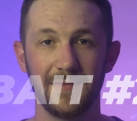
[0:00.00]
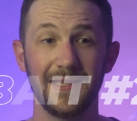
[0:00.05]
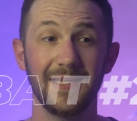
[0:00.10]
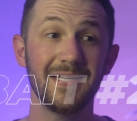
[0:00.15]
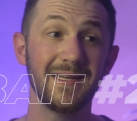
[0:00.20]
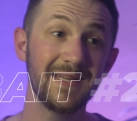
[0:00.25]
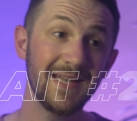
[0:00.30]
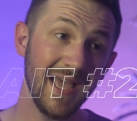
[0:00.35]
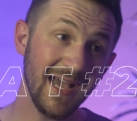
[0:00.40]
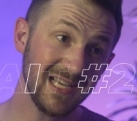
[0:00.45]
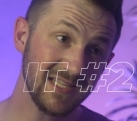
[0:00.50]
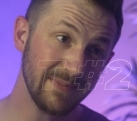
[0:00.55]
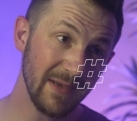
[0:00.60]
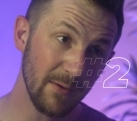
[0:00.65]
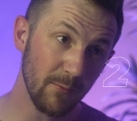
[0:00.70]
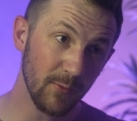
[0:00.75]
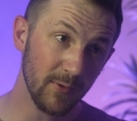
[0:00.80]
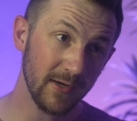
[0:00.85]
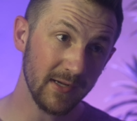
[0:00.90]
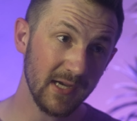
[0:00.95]
The next bait
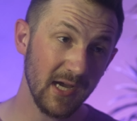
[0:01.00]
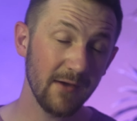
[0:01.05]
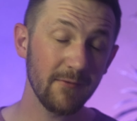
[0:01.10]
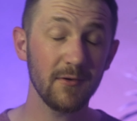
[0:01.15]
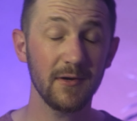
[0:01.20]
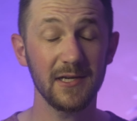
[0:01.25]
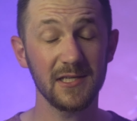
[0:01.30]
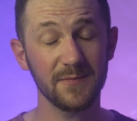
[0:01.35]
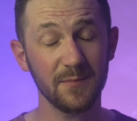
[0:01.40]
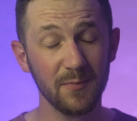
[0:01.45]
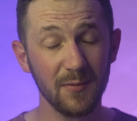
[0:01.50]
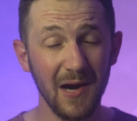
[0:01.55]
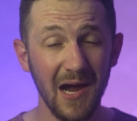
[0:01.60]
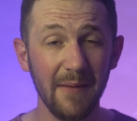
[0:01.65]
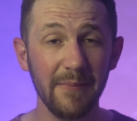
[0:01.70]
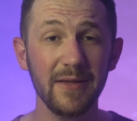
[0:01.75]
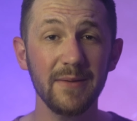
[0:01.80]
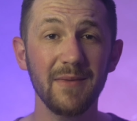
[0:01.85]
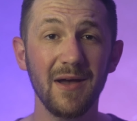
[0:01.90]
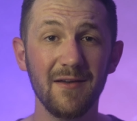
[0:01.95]
we're going to cover is
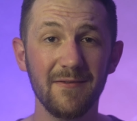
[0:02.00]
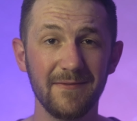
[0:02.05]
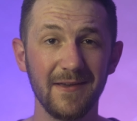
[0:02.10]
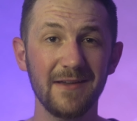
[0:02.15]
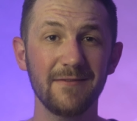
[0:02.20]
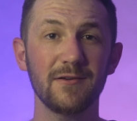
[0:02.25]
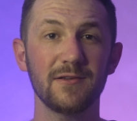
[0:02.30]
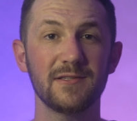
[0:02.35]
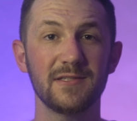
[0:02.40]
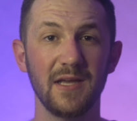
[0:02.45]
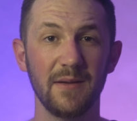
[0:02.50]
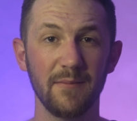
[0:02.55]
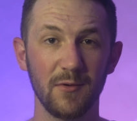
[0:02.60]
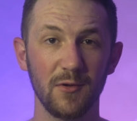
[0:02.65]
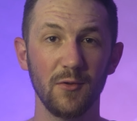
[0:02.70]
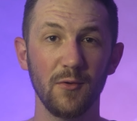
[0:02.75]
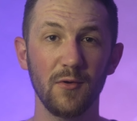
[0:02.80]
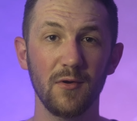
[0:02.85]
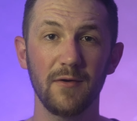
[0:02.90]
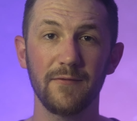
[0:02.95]
probably my favorite summer
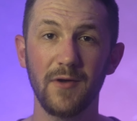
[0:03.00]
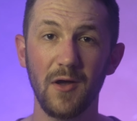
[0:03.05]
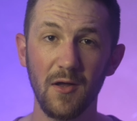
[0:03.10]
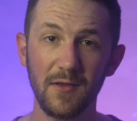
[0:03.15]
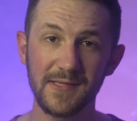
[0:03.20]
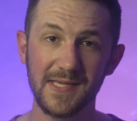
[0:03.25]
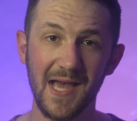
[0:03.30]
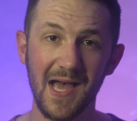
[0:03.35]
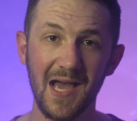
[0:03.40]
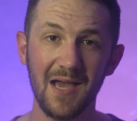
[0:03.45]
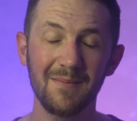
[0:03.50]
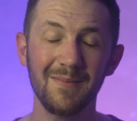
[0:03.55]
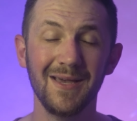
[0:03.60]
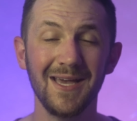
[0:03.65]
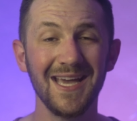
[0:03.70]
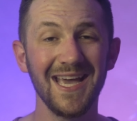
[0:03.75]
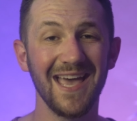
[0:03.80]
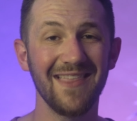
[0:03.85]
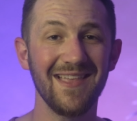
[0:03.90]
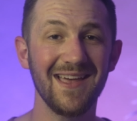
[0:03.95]
lure of all time,
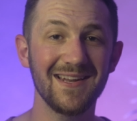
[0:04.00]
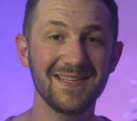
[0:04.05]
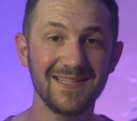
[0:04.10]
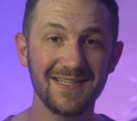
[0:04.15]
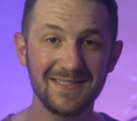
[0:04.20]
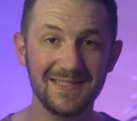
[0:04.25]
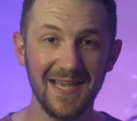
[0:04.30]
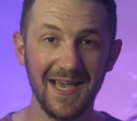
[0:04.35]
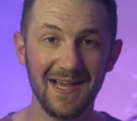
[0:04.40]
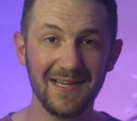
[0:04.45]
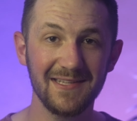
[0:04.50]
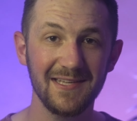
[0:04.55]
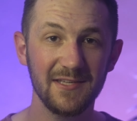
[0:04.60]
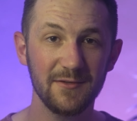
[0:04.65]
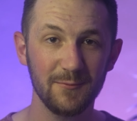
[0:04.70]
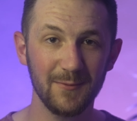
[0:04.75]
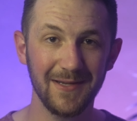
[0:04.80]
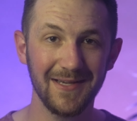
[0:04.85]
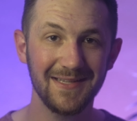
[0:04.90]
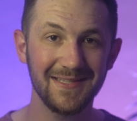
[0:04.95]
and that is a
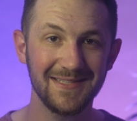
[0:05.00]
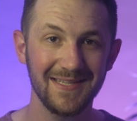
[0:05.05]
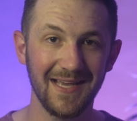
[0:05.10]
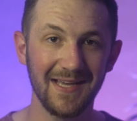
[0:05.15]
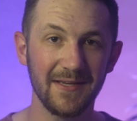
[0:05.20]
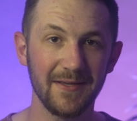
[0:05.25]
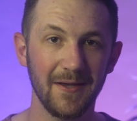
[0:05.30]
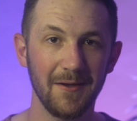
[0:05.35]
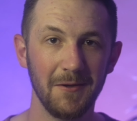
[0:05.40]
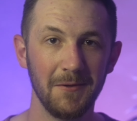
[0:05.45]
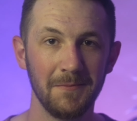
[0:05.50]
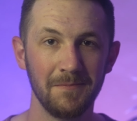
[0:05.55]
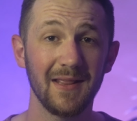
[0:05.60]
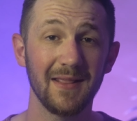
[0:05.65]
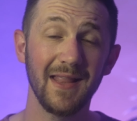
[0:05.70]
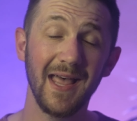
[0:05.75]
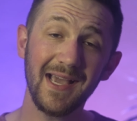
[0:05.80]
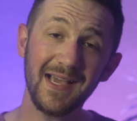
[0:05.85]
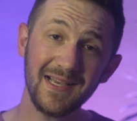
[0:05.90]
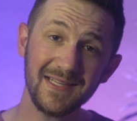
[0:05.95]
Texas rig Senko.
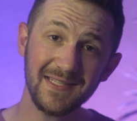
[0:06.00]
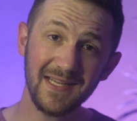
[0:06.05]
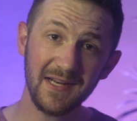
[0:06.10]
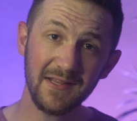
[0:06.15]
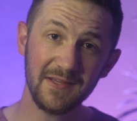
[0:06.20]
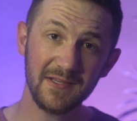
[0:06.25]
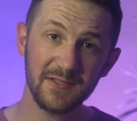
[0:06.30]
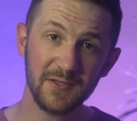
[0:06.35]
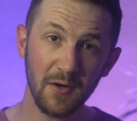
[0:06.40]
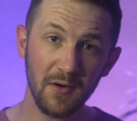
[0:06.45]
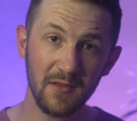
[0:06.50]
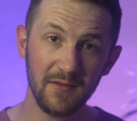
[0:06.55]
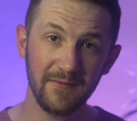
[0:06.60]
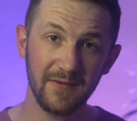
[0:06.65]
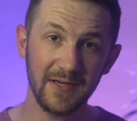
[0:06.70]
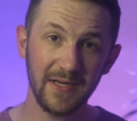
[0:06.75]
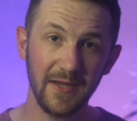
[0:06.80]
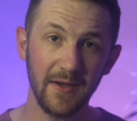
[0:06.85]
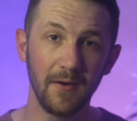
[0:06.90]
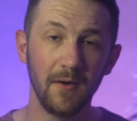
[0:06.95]
Like I said at the start of the
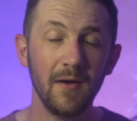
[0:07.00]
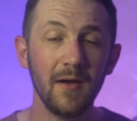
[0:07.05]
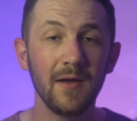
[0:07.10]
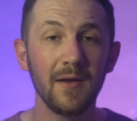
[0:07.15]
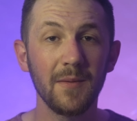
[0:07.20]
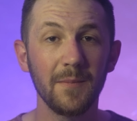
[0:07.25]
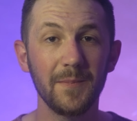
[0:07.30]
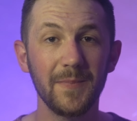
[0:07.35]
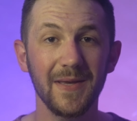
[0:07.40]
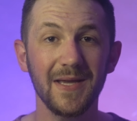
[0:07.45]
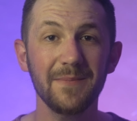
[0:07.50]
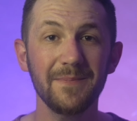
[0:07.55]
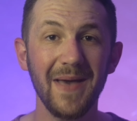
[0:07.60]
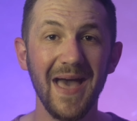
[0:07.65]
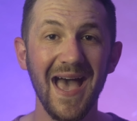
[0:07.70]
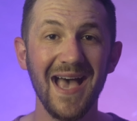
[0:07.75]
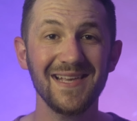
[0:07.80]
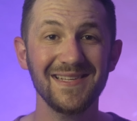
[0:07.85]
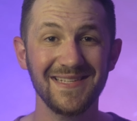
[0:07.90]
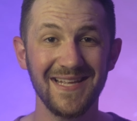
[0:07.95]
video, big
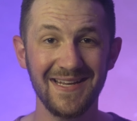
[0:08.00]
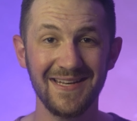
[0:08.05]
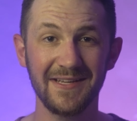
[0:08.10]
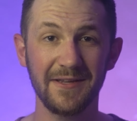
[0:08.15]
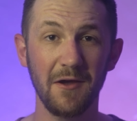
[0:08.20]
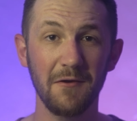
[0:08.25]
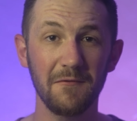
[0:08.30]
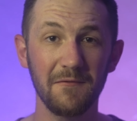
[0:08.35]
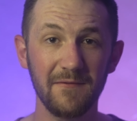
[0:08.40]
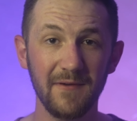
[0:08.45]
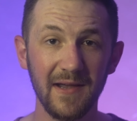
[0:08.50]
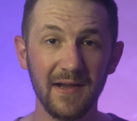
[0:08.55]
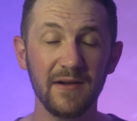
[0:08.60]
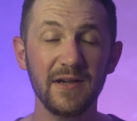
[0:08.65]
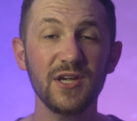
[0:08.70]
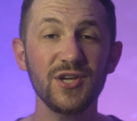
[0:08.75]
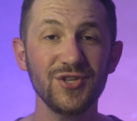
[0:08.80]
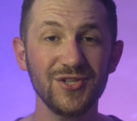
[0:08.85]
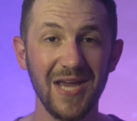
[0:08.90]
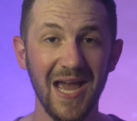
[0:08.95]
bass tend to go
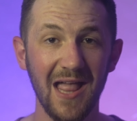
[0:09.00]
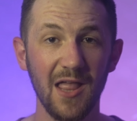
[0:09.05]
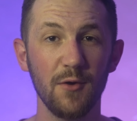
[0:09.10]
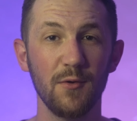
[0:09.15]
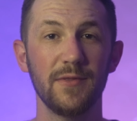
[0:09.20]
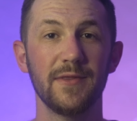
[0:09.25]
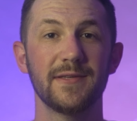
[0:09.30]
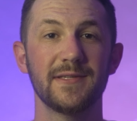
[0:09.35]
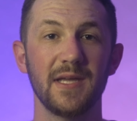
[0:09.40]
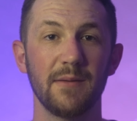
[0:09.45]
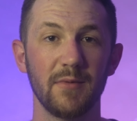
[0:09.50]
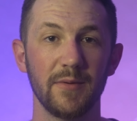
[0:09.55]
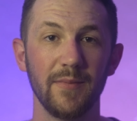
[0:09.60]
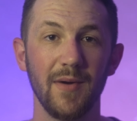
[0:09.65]
very shallow in the summer